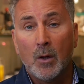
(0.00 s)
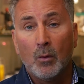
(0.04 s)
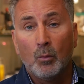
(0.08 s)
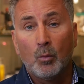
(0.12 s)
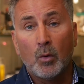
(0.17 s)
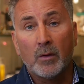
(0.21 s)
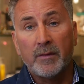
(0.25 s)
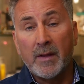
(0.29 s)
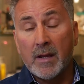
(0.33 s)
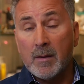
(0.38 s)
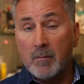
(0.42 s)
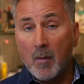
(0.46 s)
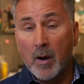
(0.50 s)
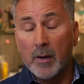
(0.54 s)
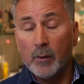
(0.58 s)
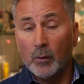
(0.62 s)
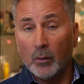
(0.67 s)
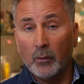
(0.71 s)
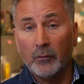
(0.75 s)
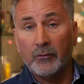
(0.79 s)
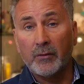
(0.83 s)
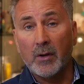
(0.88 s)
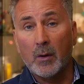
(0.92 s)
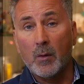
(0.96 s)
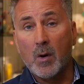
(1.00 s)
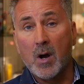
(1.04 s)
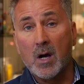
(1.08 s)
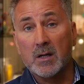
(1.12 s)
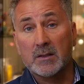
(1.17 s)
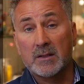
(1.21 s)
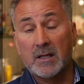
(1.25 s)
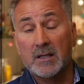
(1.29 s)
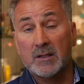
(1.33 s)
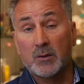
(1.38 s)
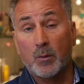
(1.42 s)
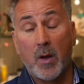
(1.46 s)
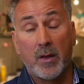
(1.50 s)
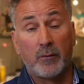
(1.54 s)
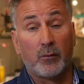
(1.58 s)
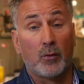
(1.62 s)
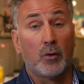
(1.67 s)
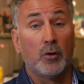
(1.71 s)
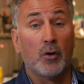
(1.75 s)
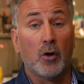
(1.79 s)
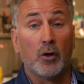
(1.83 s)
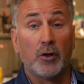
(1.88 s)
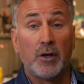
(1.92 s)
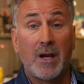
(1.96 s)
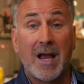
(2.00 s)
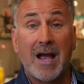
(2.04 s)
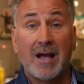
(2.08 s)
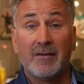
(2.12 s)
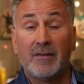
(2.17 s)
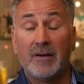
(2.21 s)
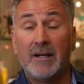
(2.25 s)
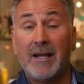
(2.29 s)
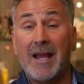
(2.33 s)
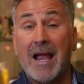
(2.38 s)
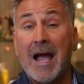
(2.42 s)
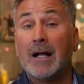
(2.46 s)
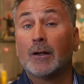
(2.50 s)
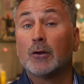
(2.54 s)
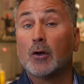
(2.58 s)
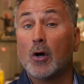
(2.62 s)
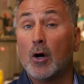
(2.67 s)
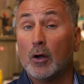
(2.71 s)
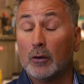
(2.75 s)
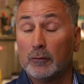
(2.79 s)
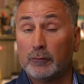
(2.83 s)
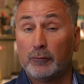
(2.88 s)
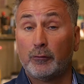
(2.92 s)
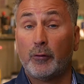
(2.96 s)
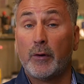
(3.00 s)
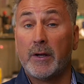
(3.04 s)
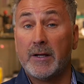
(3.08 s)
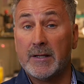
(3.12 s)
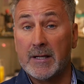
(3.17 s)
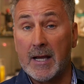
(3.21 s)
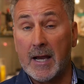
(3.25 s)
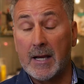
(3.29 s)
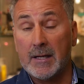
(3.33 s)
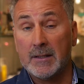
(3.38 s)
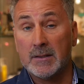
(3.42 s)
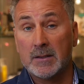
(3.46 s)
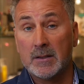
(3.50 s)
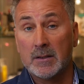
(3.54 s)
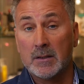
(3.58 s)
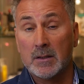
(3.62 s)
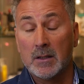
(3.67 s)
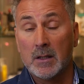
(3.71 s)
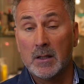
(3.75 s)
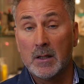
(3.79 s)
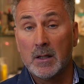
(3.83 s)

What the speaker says: What they might also ask is whether or not you have any alcohol-free days.